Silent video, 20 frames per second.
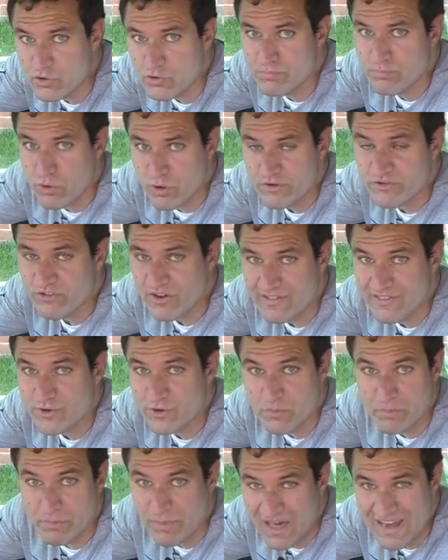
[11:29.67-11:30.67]
You push a
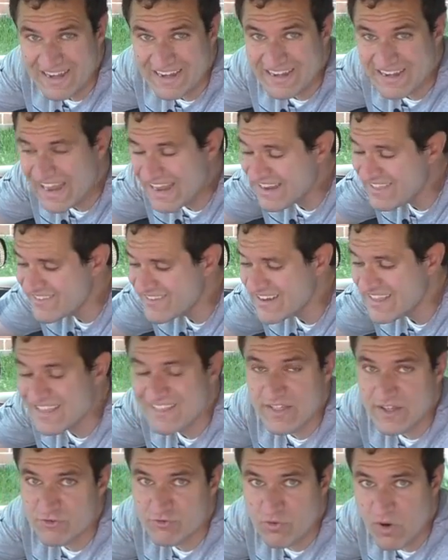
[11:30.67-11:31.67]
little button, and it's an
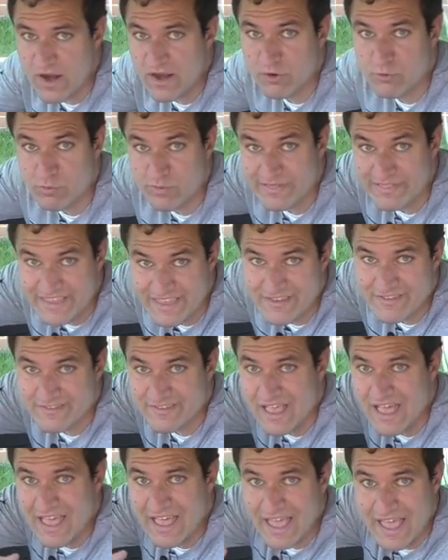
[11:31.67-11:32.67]
electronic
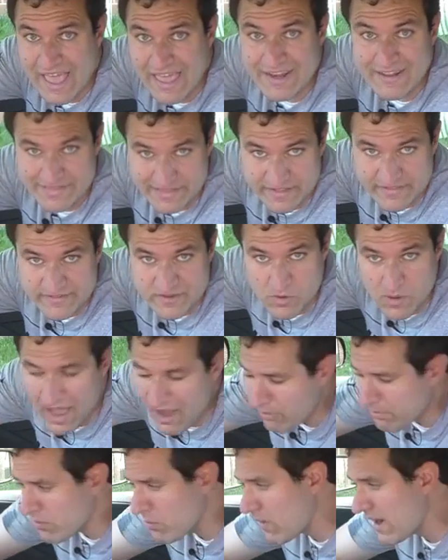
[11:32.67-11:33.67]
release, and it lets you out.